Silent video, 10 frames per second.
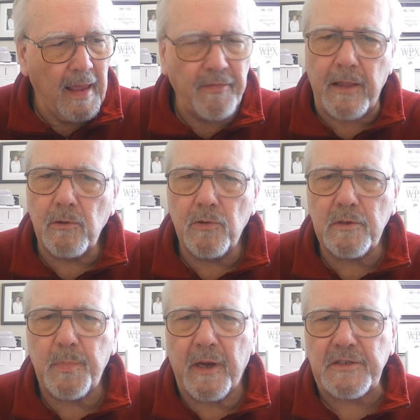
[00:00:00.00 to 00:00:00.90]
and they
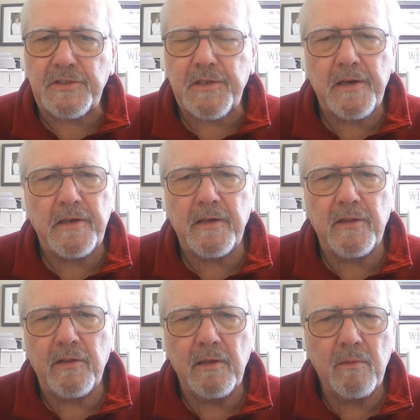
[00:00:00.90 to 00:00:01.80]
learned by
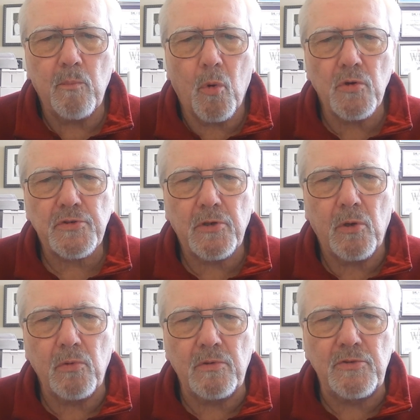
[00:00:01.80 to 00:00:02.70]
studying Morse
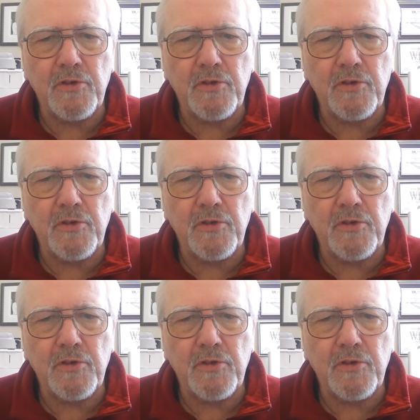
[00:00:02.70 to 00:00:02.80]
code